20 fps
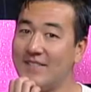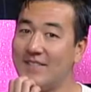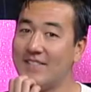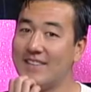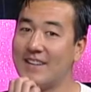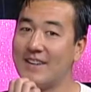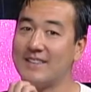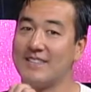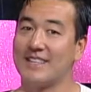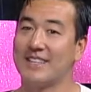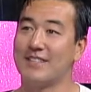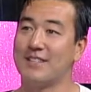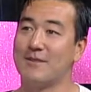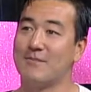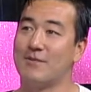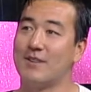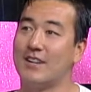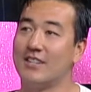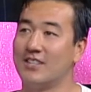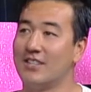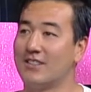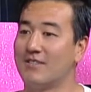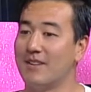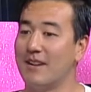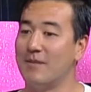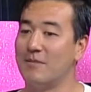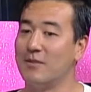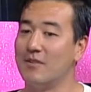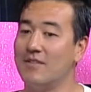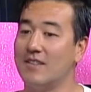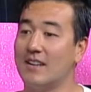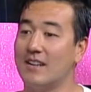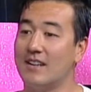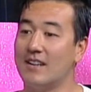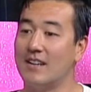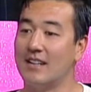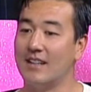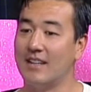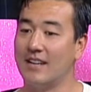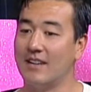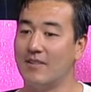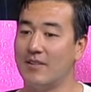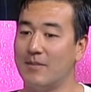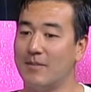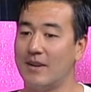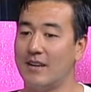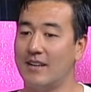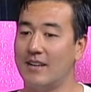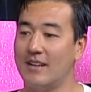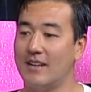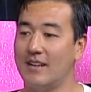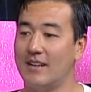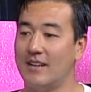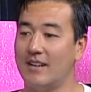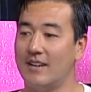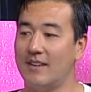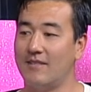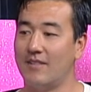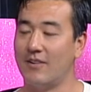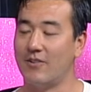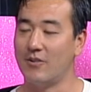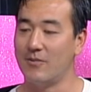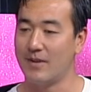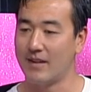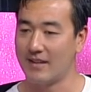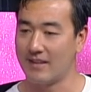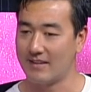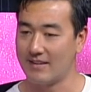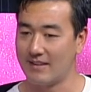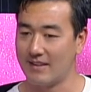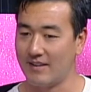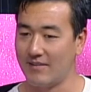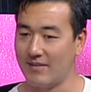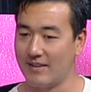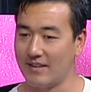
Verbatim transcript: That was actually a project when I moved down to LA with my my roommate at the time.